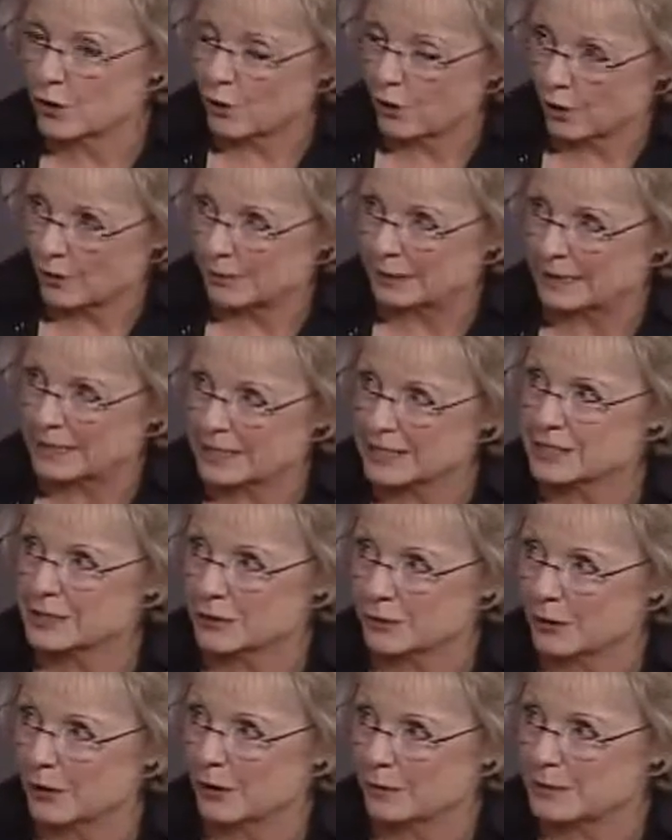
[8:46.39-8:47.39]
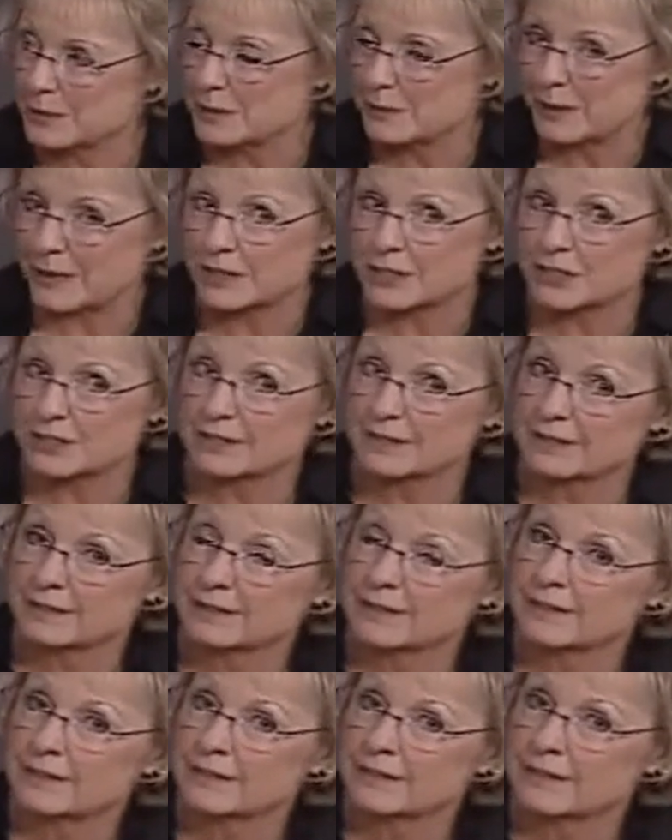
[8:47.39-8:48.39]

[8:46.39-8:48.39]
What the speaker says: normally to do a home inspection?